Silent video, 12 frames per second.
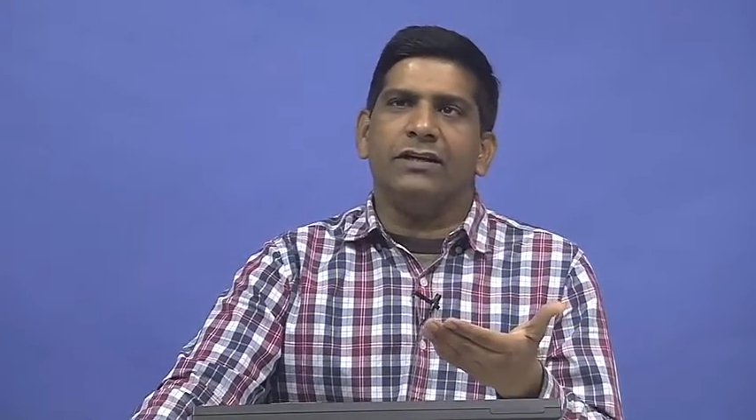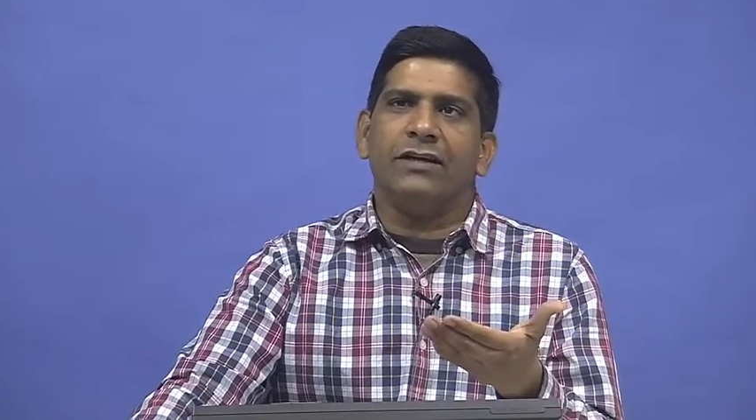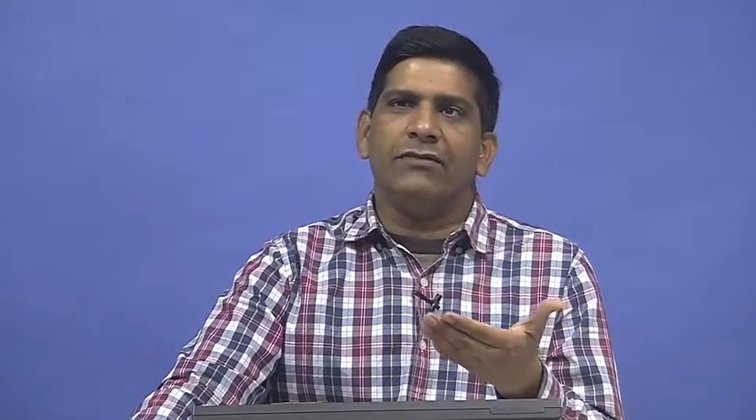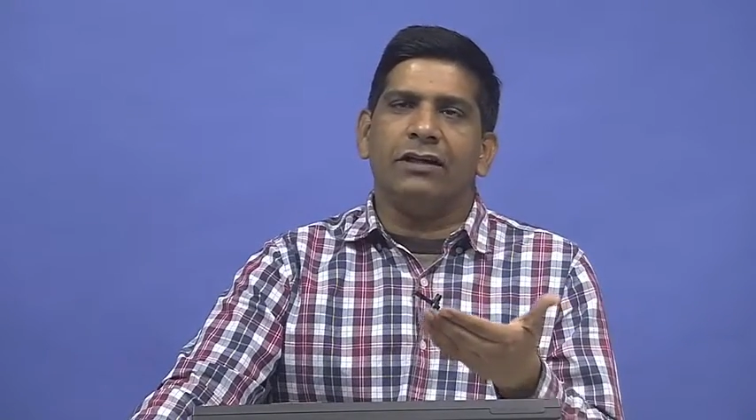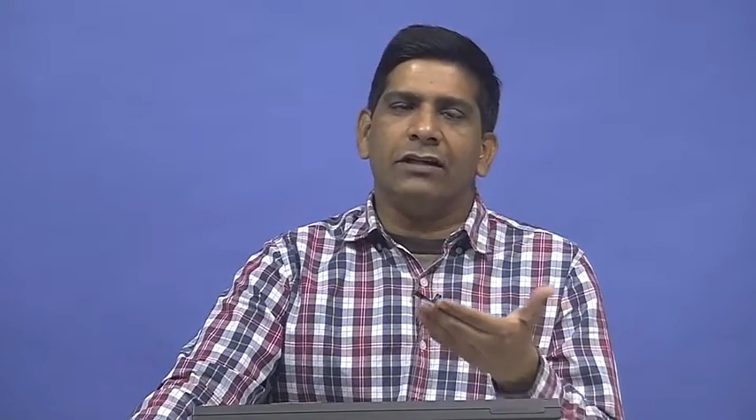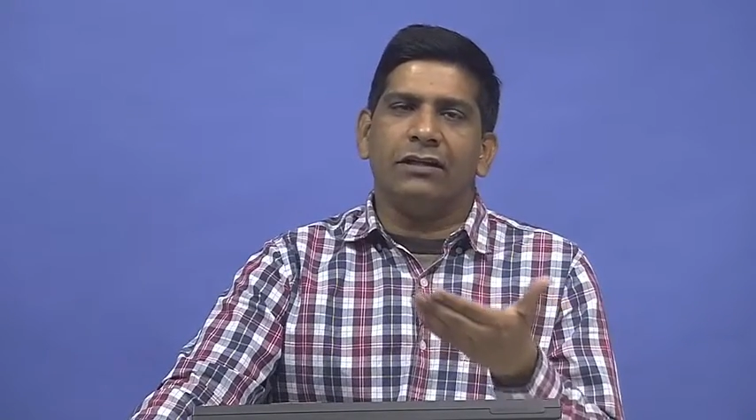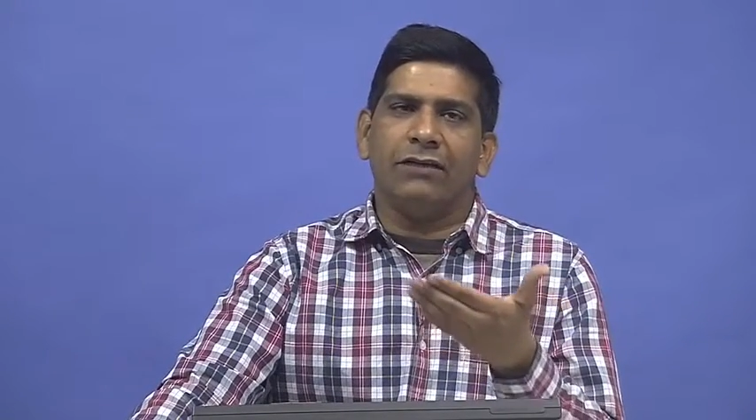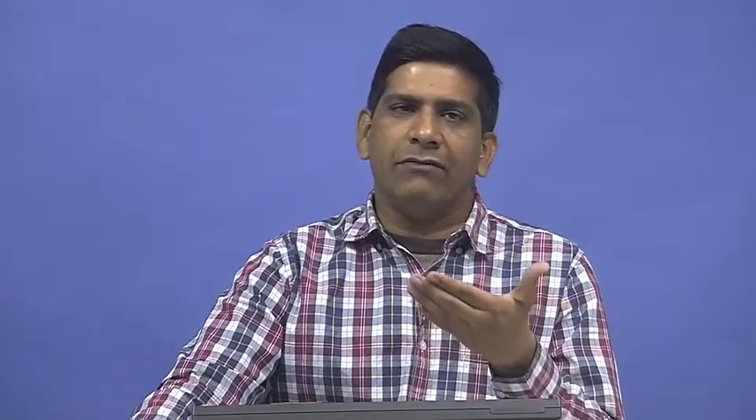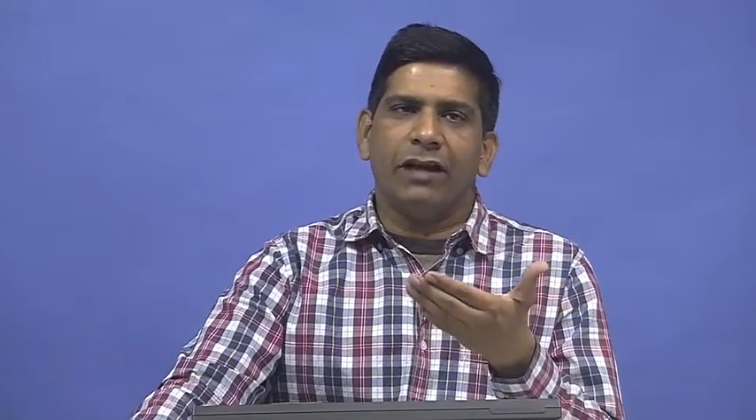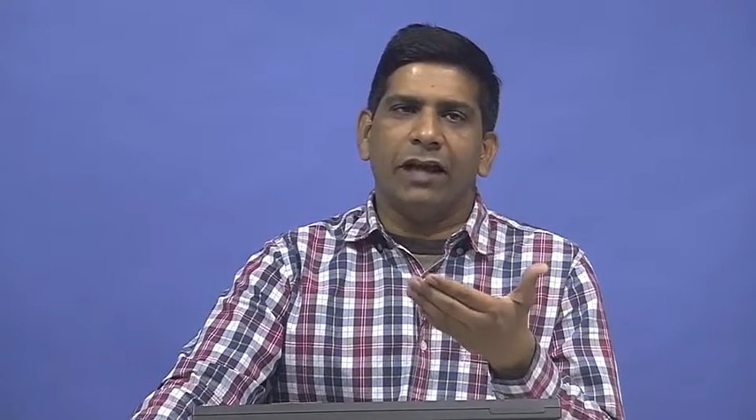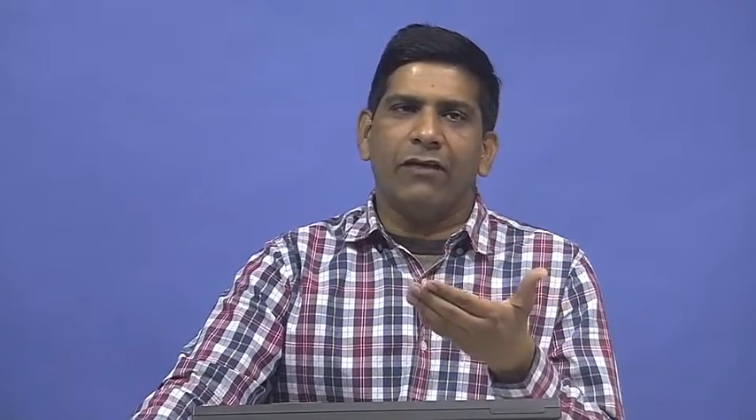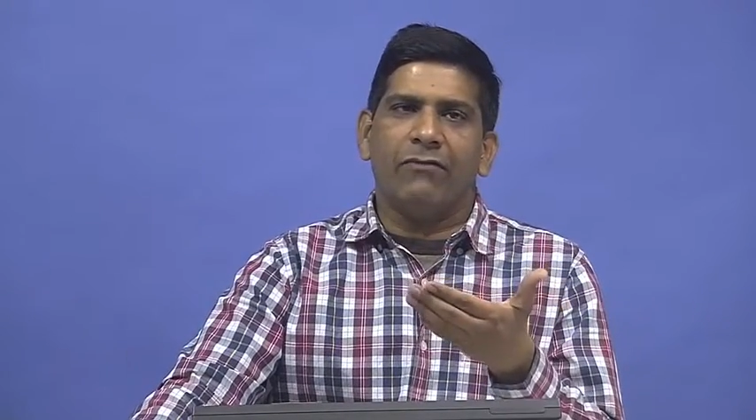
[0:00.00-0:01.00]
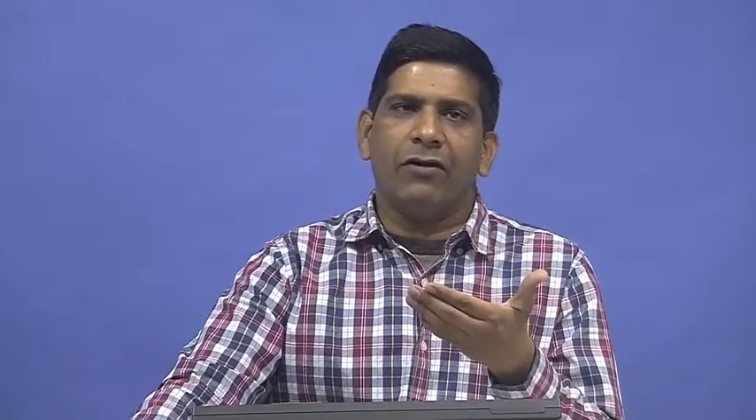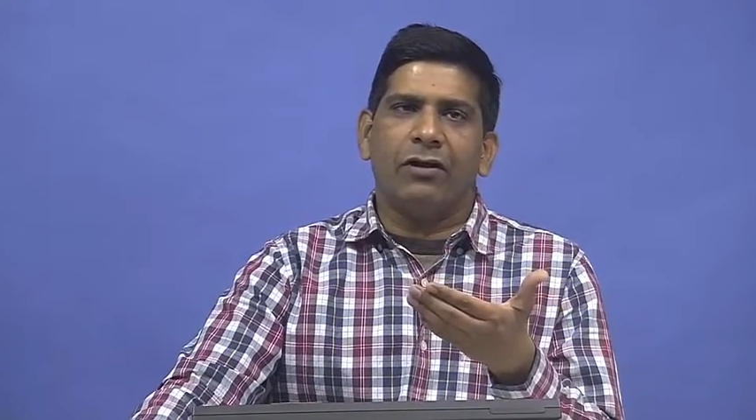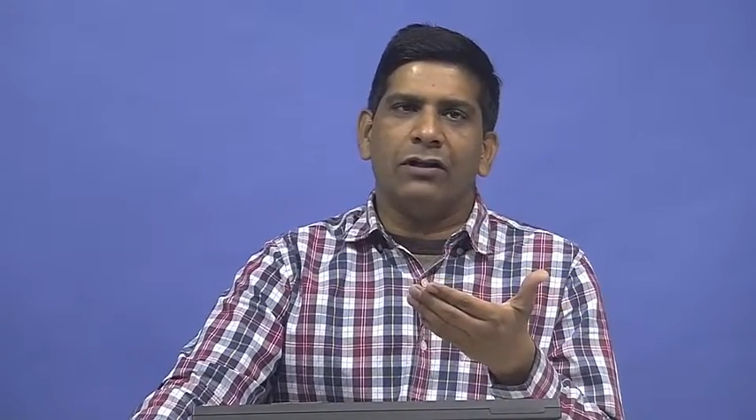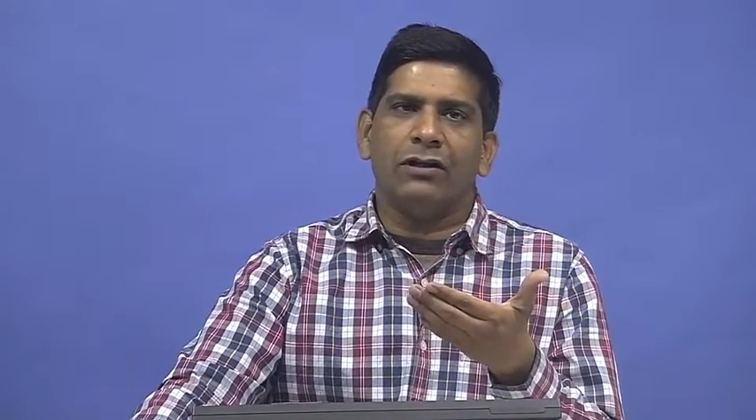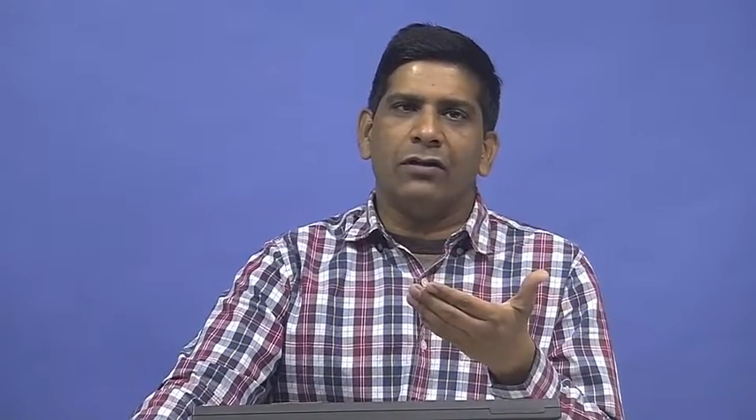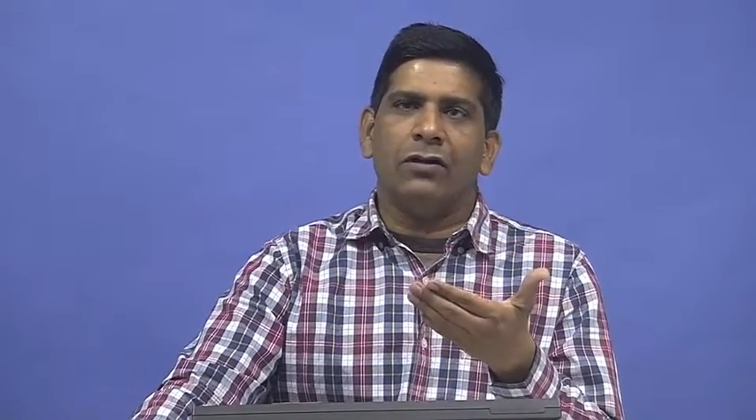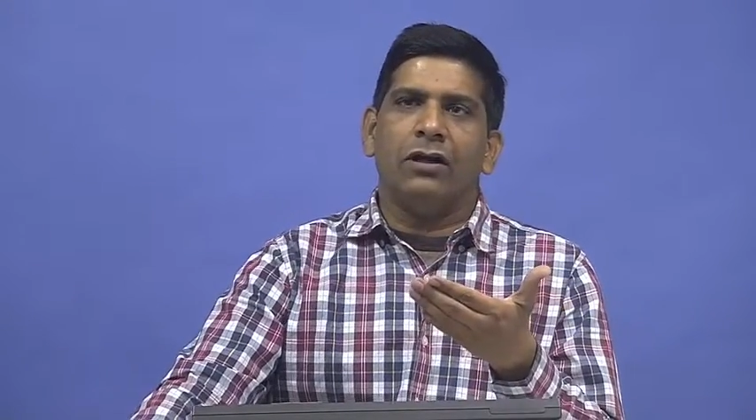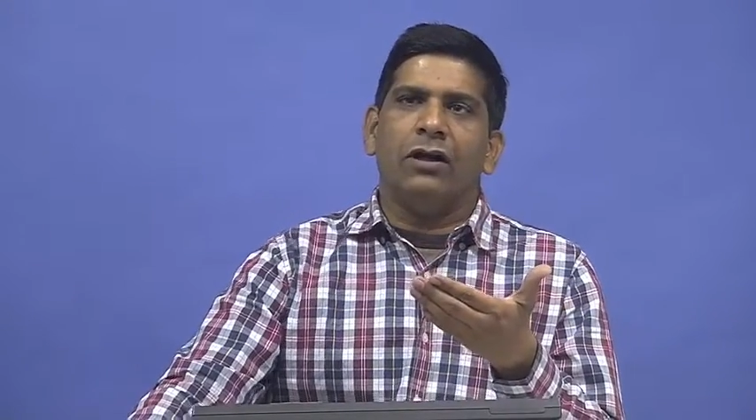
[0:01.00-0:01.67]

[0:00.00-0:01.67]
They will have all the,